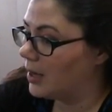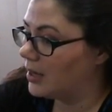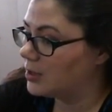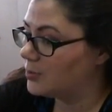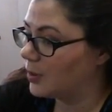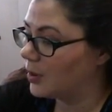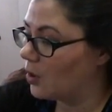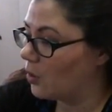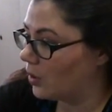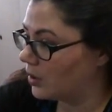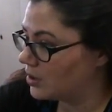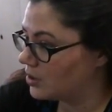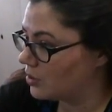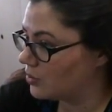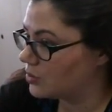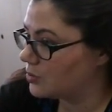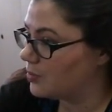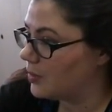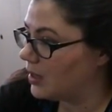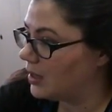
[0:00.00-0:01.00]
has been going to
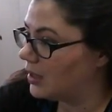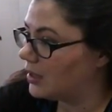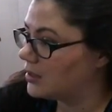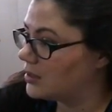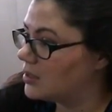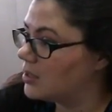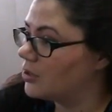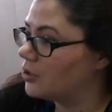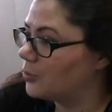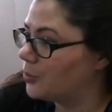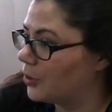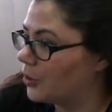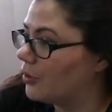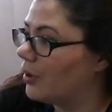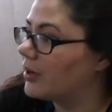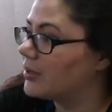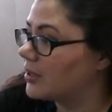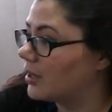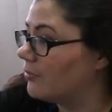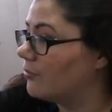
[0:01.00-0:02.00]
those meetings and that they're
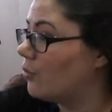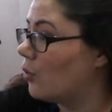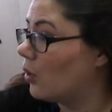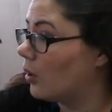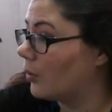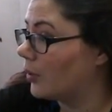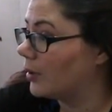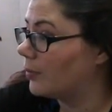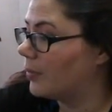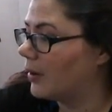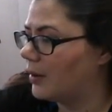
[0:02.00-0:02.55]
progressing forward.